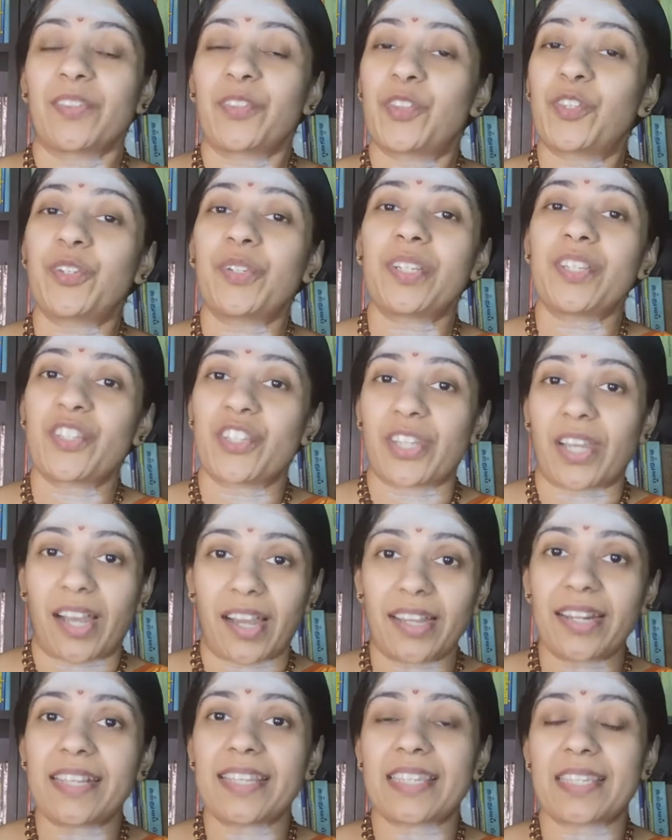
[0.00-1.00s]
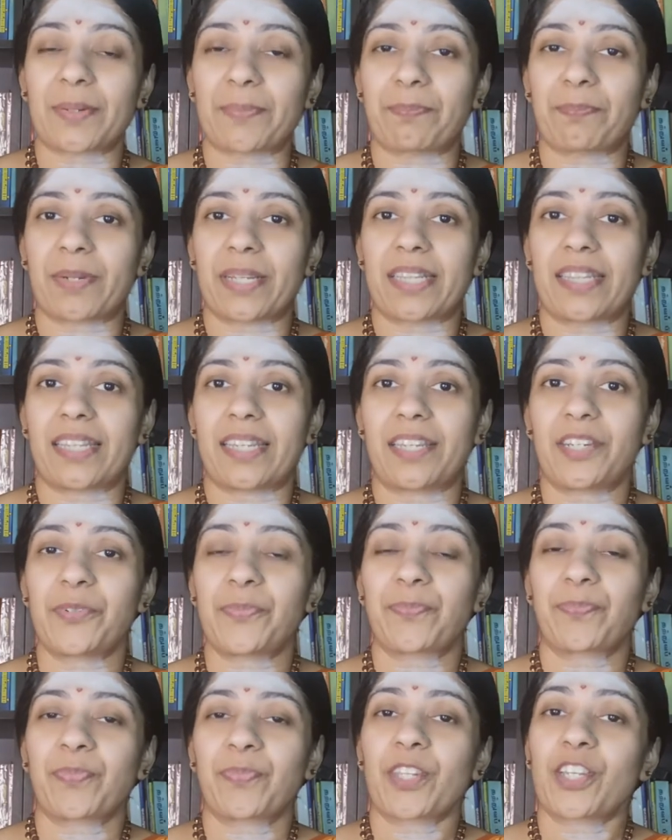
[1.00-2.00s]
Thiruñana Sambandar
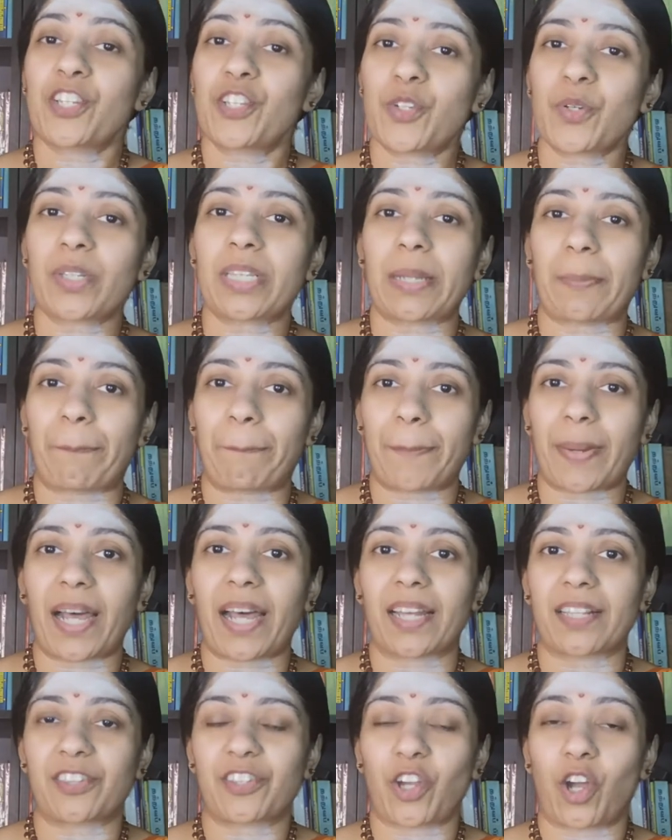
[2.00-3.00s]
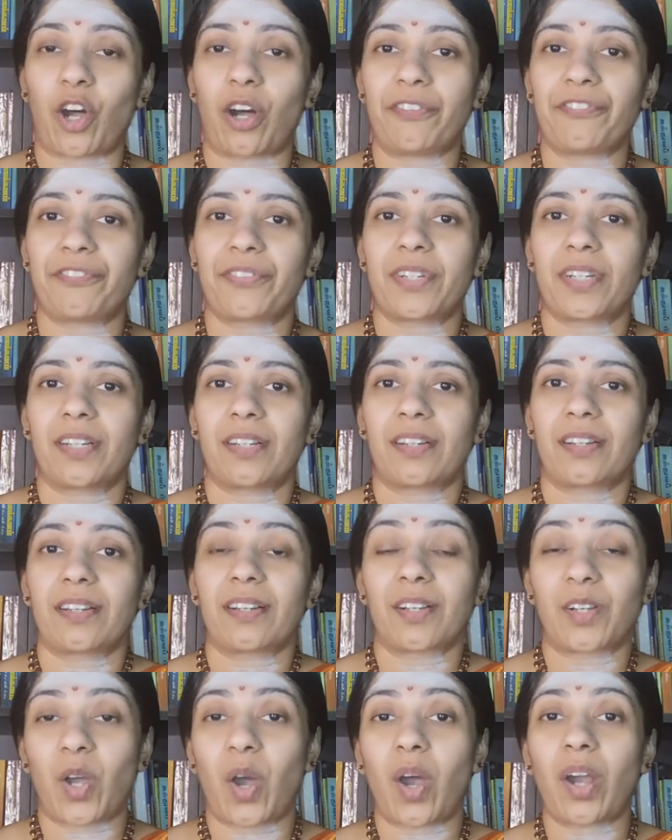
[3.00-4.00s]
took the path of
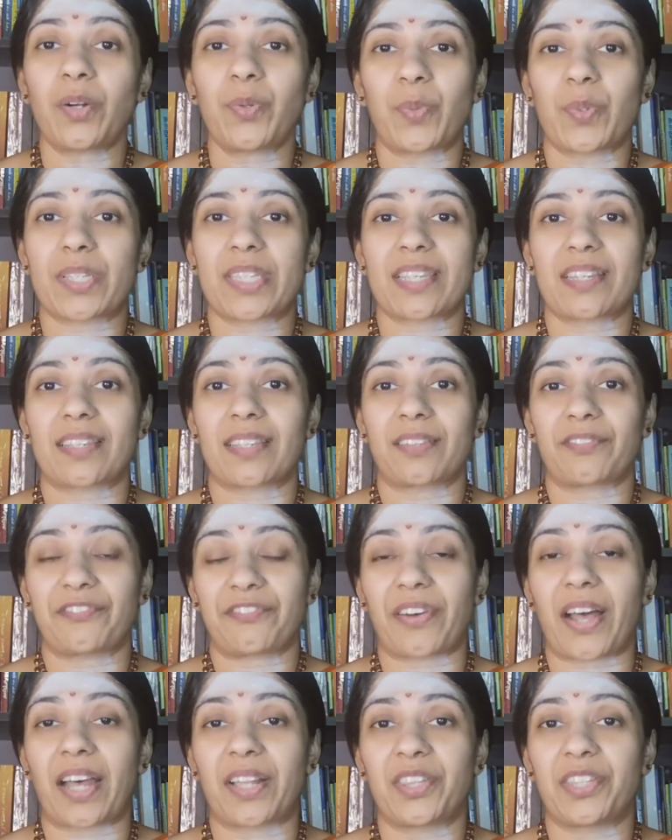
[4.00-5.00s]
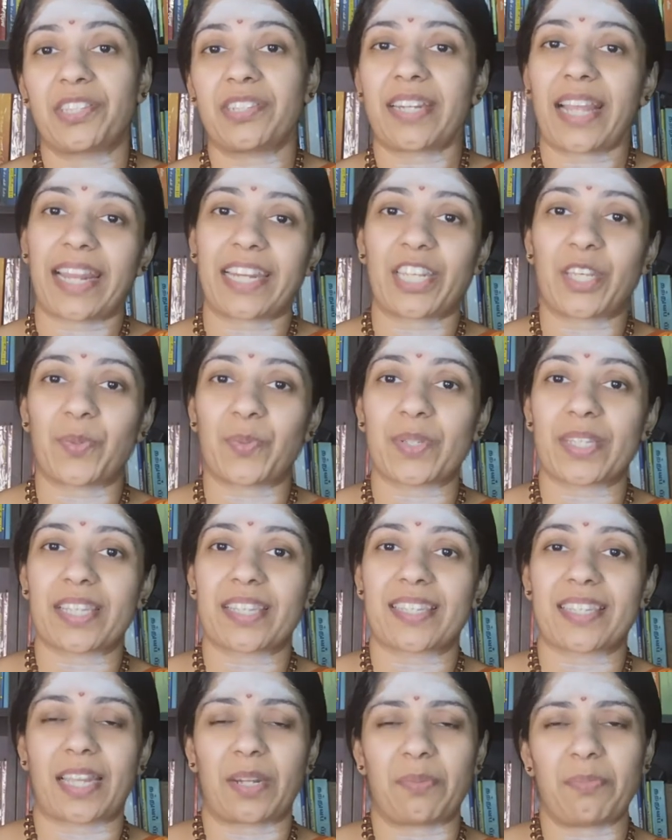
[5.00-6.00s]
God was a father and he was
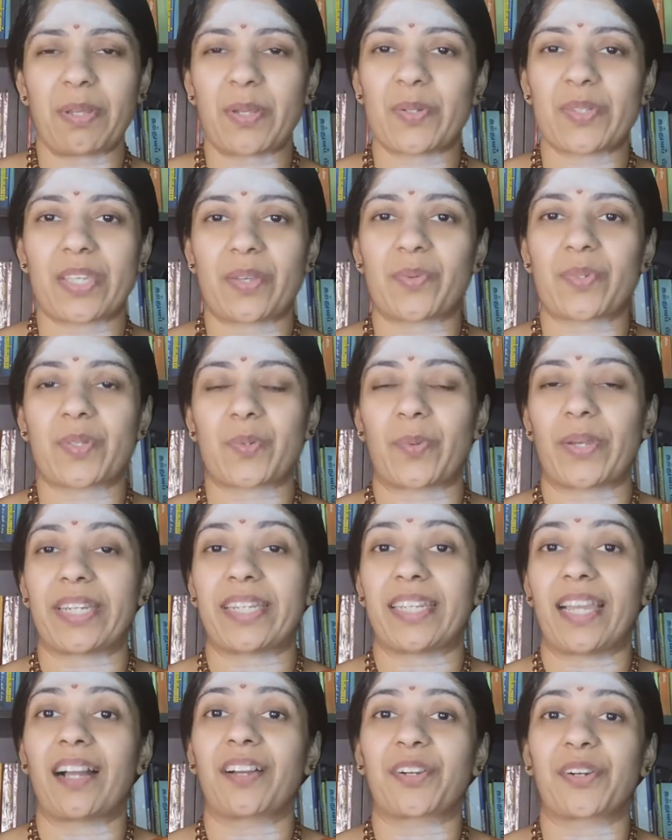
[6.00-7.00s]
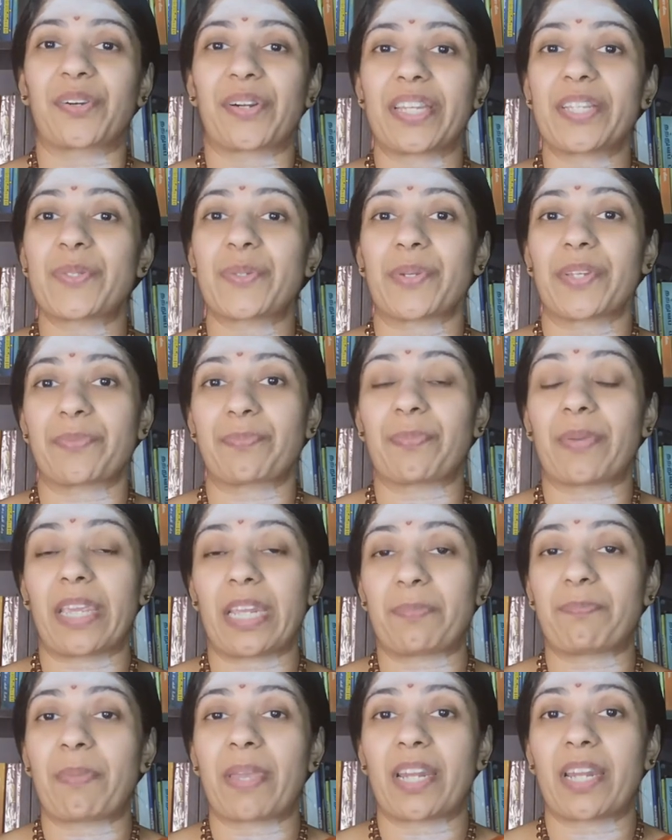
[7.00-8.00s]
a son, because he was quite young, right? So
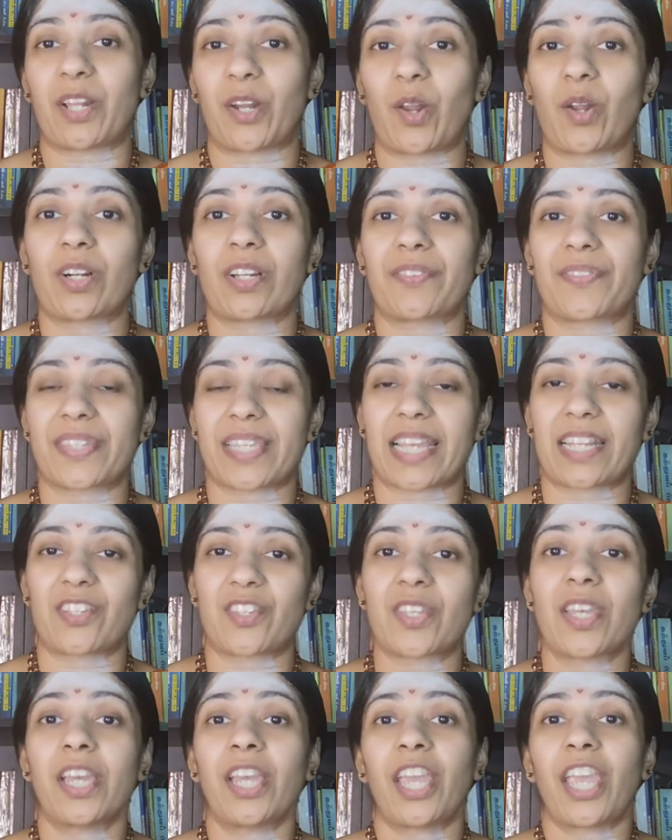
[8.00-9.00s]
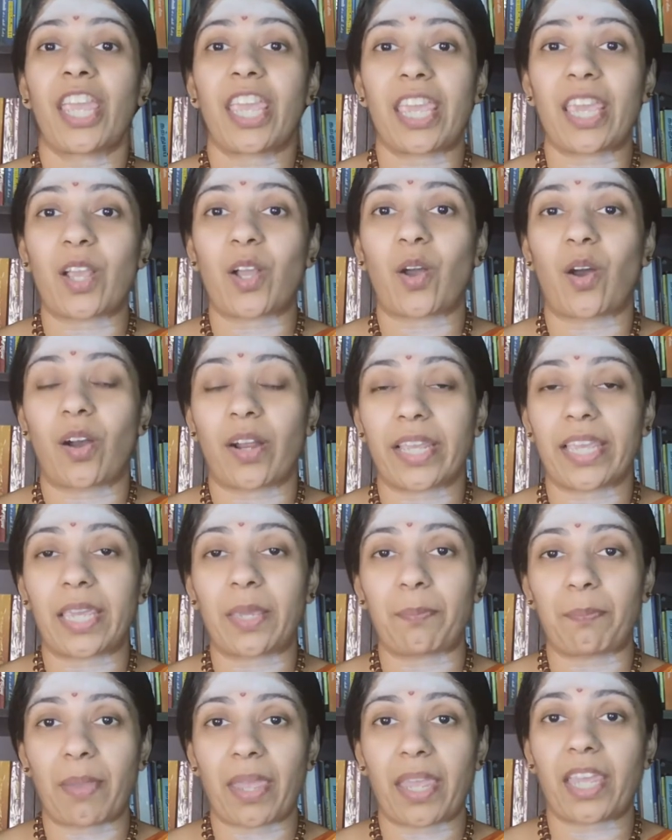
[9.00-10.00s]
it made a lot of sense. He
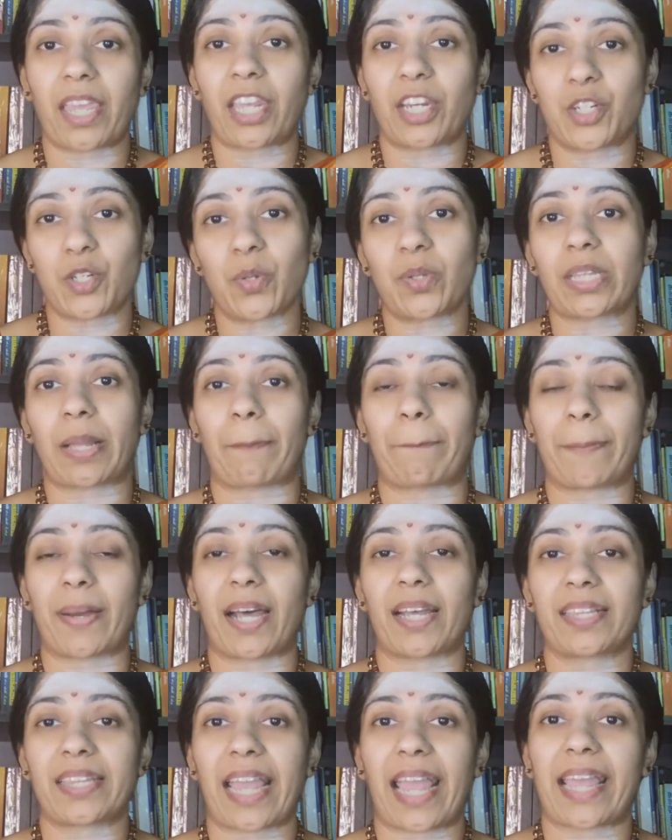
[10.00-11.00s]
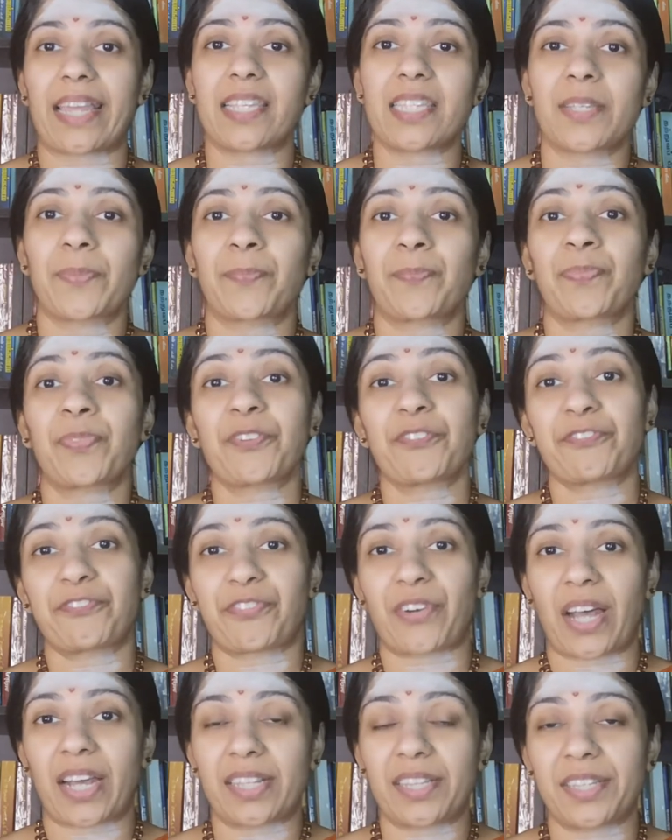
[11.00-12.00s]
took the path as
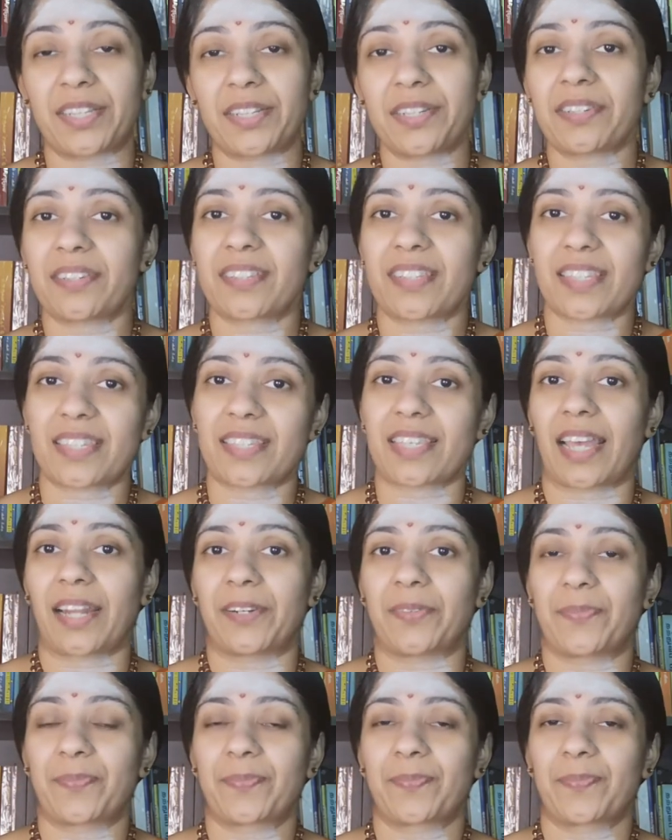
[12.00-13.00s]
father son.